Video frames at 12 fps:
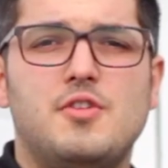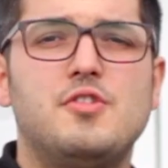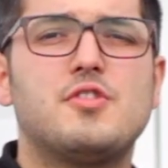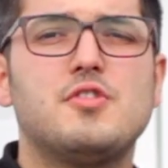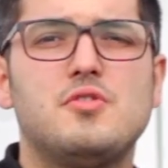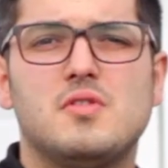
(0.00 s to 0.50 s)
You
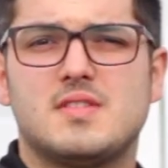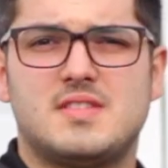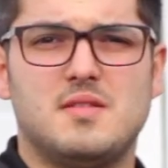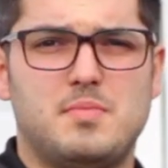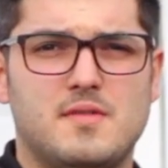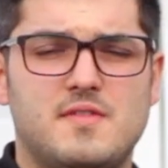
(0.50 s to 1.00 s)
could do a
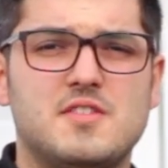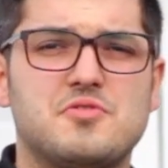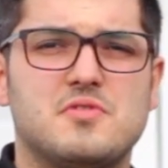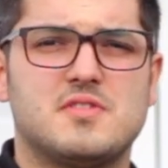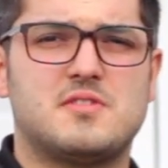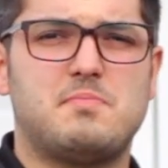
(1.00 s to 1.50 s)
simple
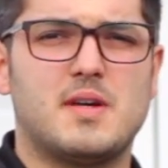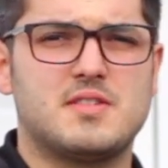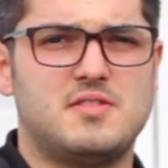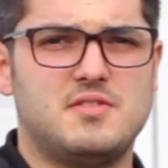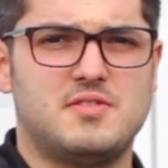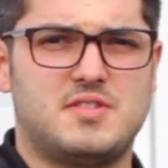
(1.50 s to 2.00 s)
visual
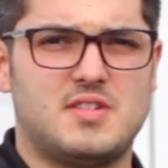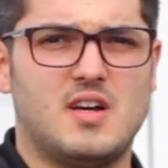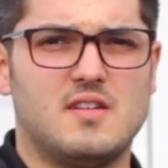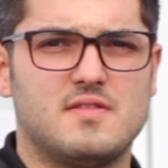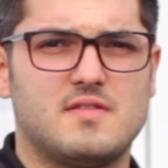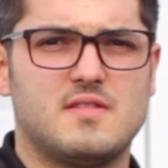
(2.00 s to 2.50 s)
inspection
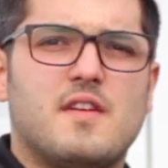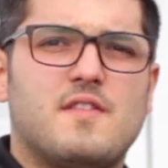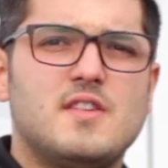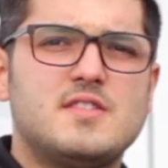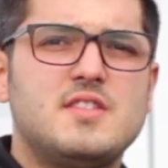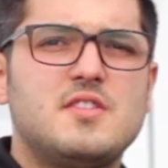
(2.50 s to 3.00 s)
yourself.
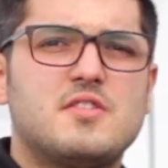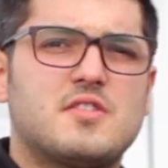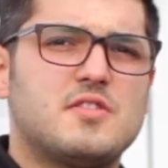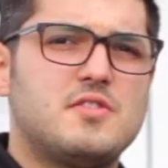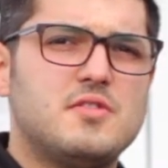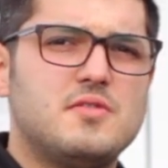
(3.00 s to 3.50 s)
First thing you
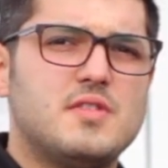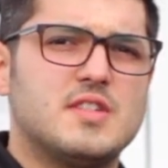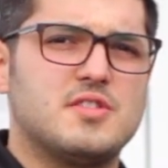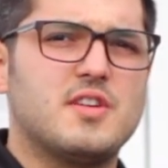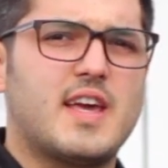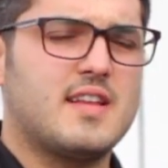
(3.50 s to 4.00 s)
could do
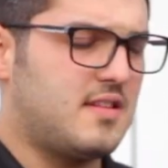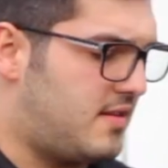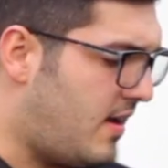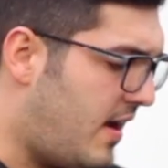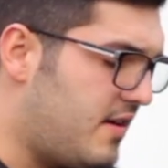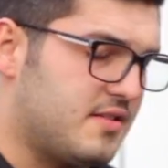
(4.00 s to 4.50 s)
is look at the
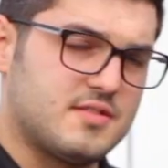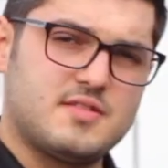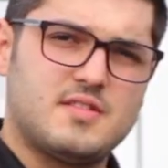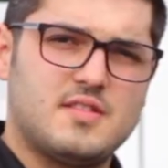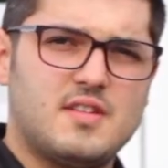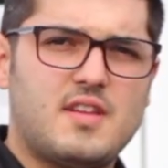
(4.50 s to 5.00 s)
tires.
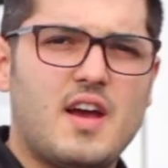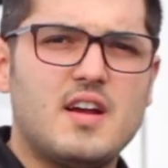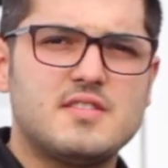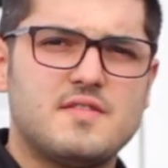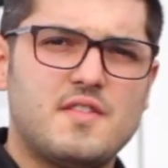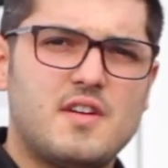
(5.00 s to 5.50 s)
The
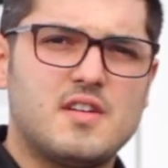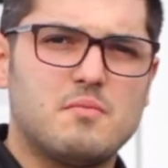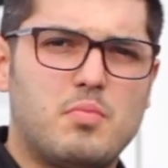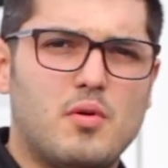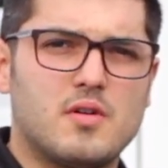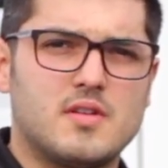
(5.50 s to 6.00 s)
tires are very
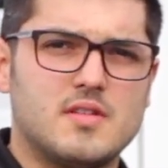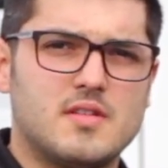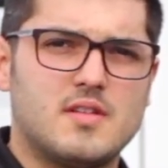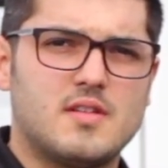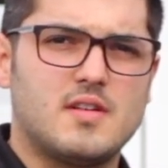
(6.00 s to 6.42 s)
important.